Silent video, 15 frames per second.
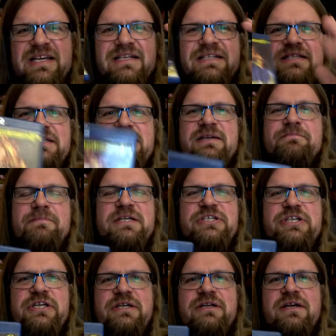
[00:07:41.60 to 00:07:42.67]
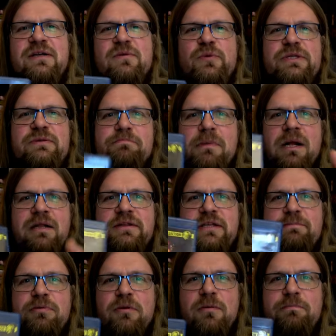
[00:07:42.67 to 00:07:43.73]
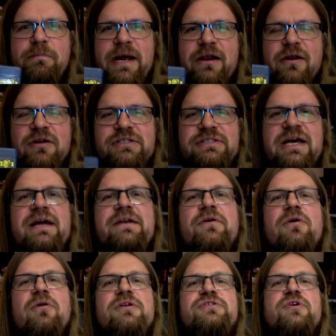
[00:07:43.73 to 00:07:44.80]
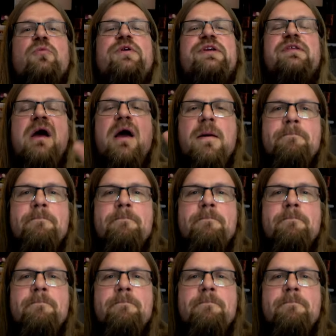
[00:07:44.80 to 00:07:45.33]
Yes, it's a machine gun with multiple barrels and also with